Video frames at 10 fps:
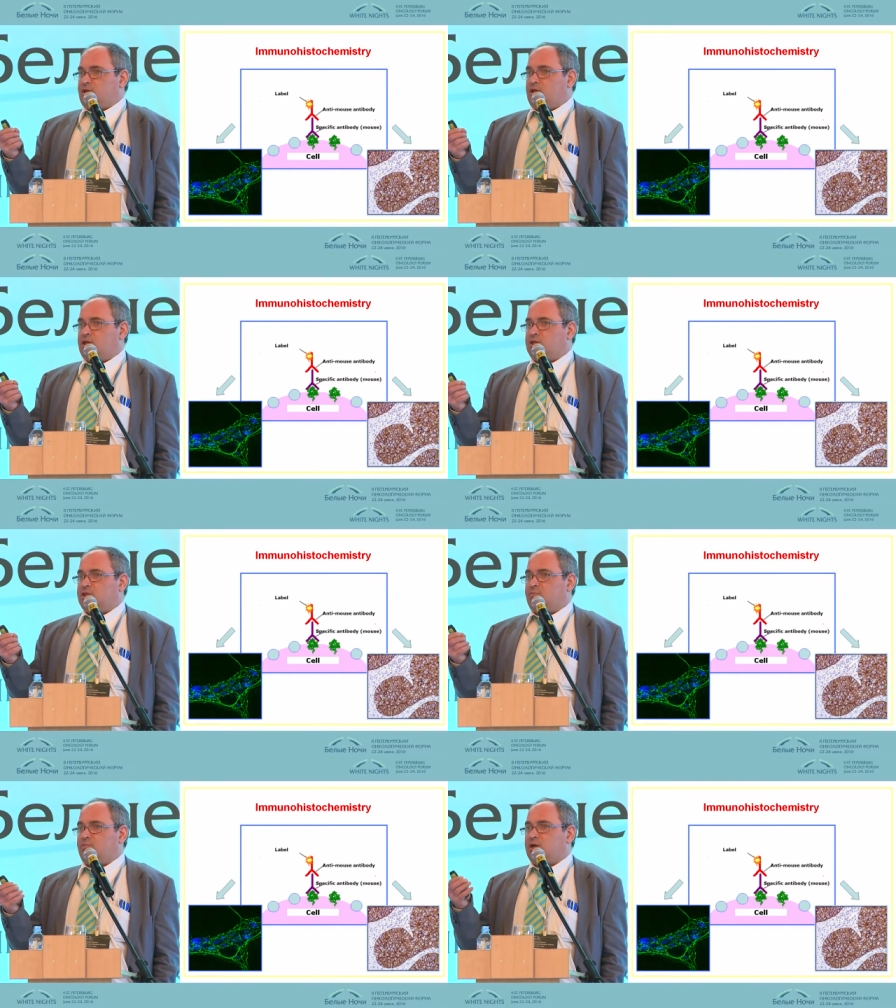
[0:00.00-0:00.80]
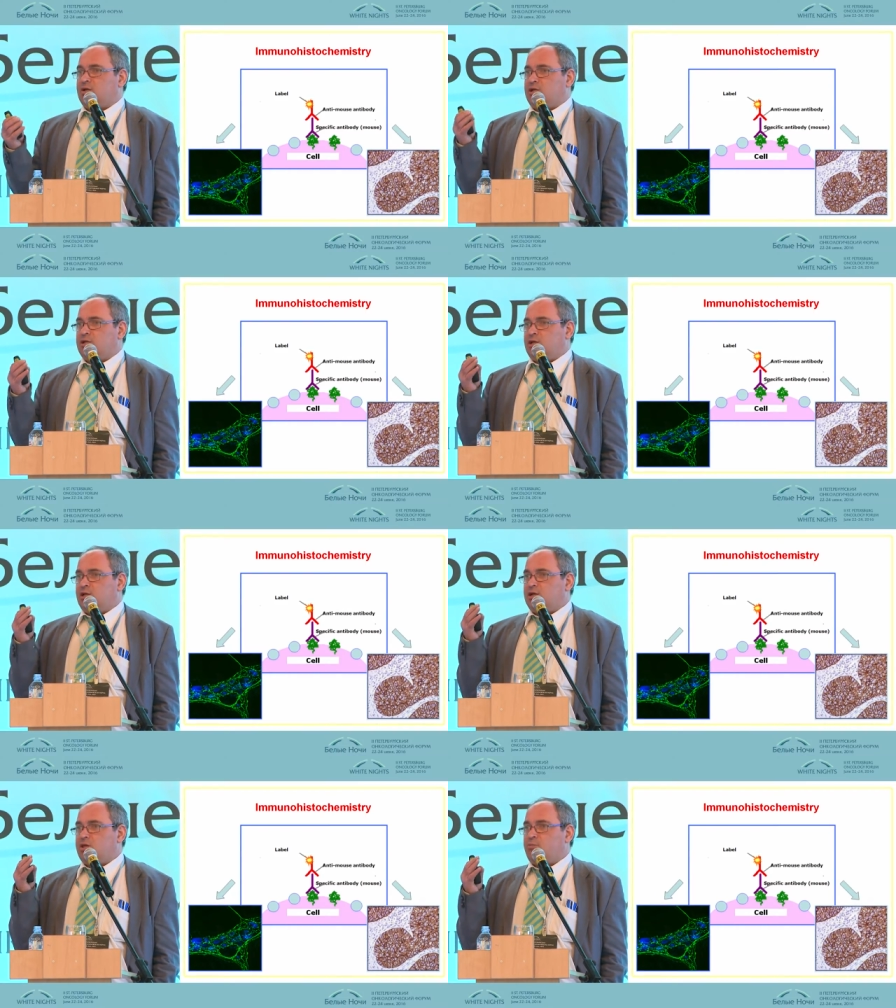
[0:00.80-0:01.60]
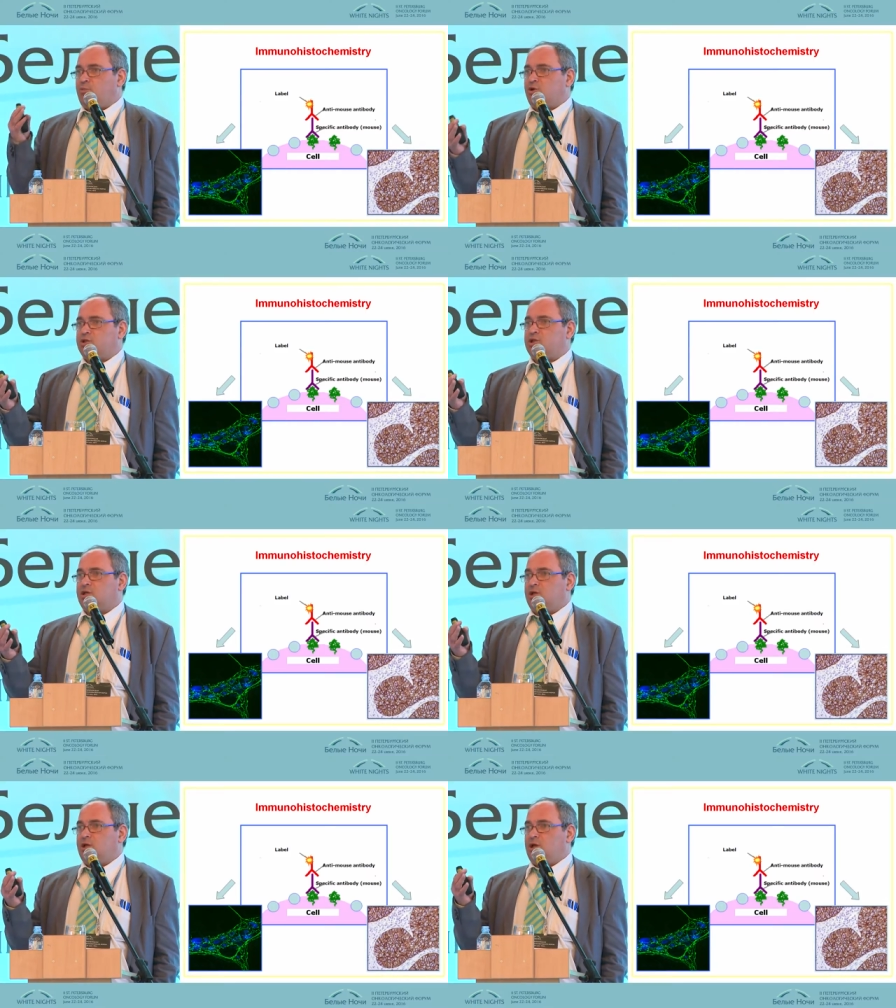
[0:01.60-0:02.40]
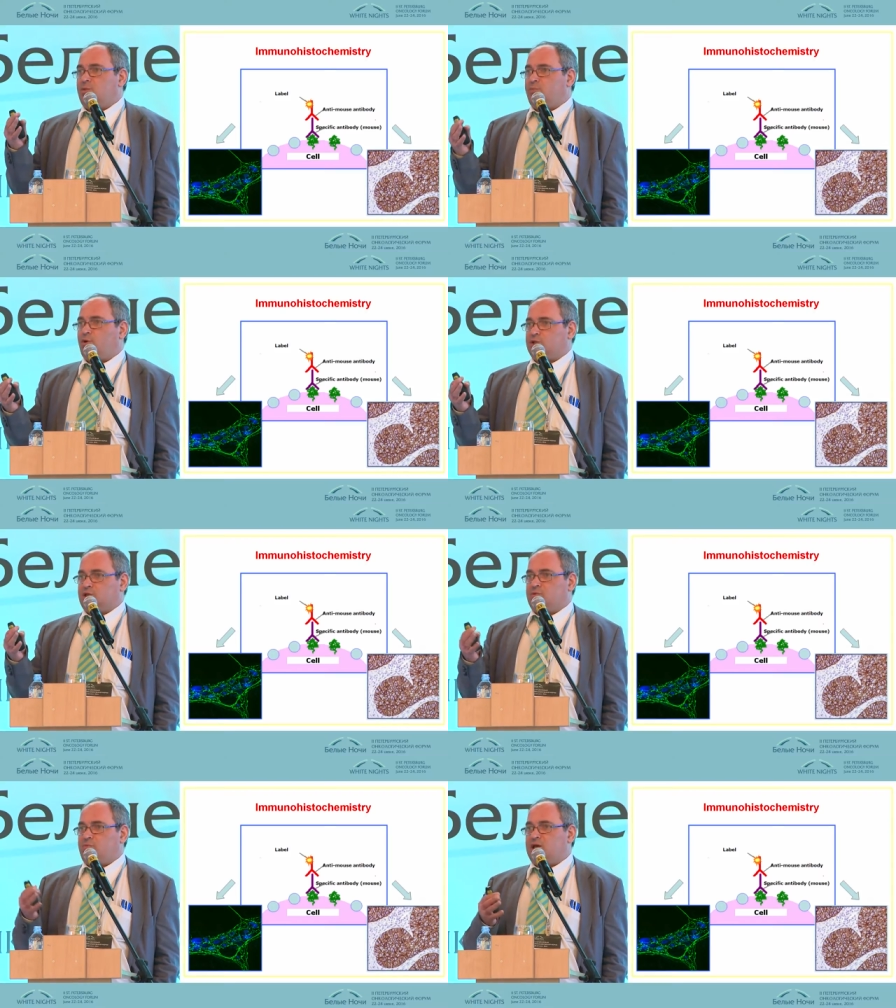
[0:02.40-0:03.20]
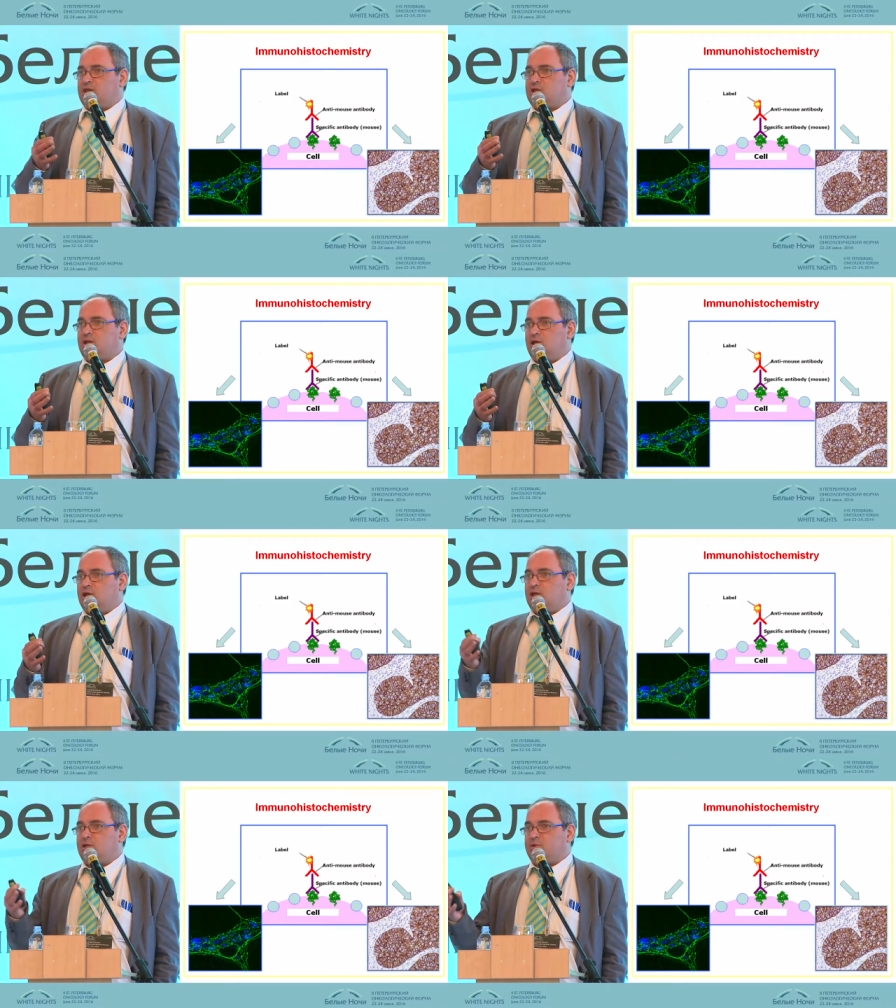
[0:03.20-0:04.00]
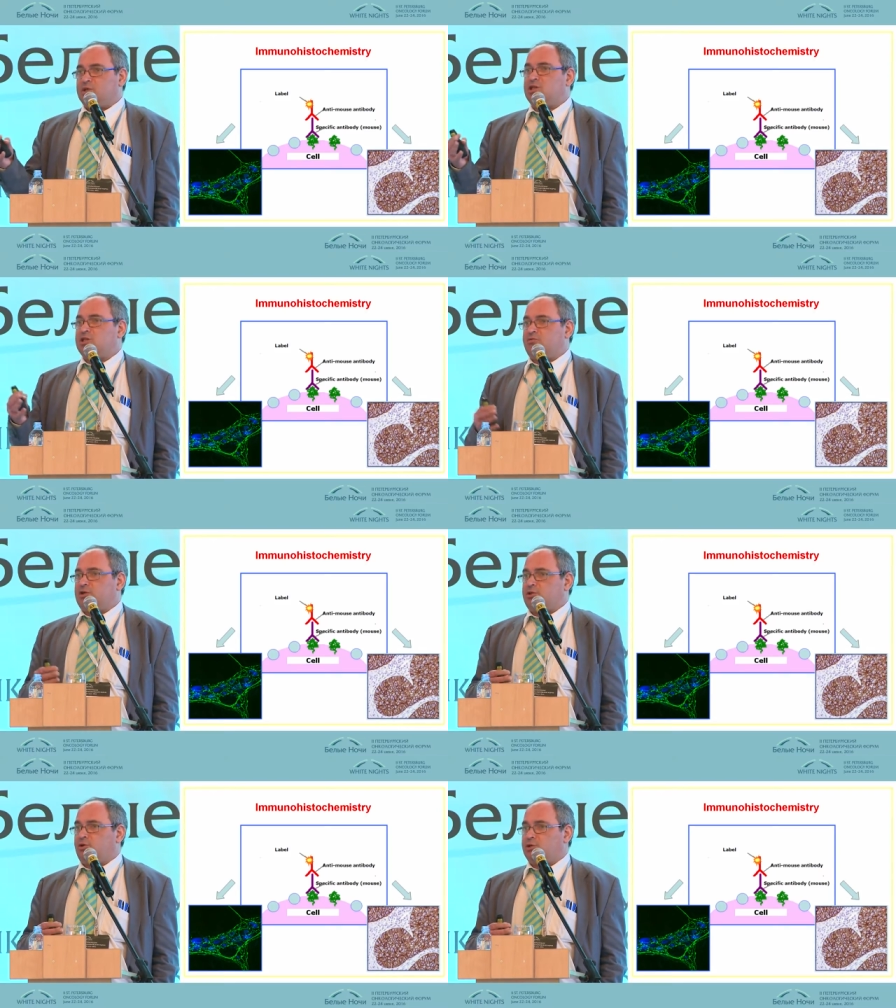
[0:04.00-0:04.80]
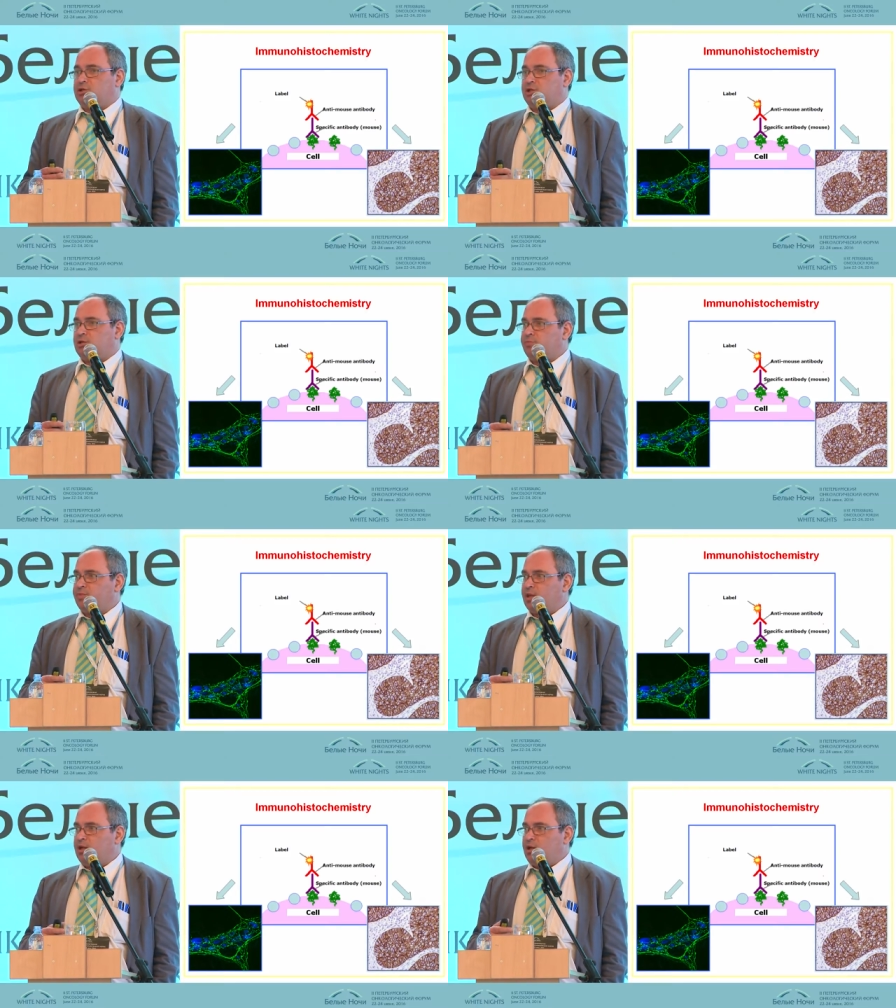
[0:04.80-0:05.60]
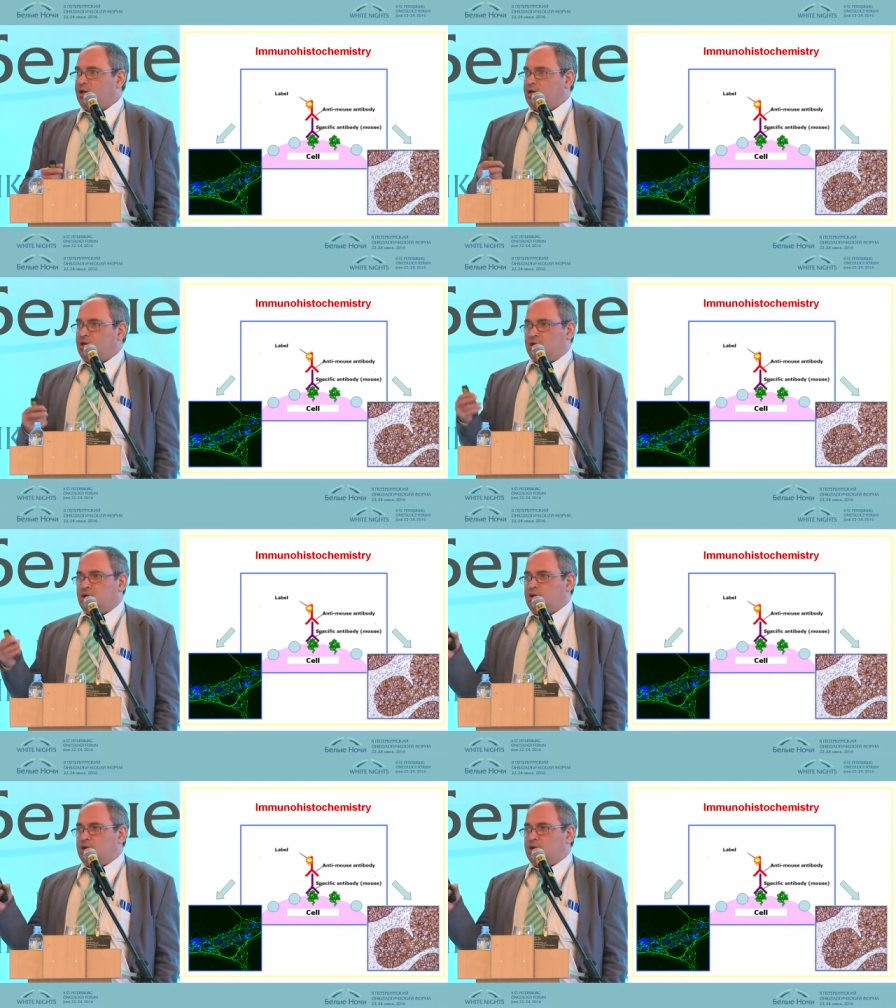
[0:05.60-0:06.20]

This is apparently the most important method in predictive oncology. Uh,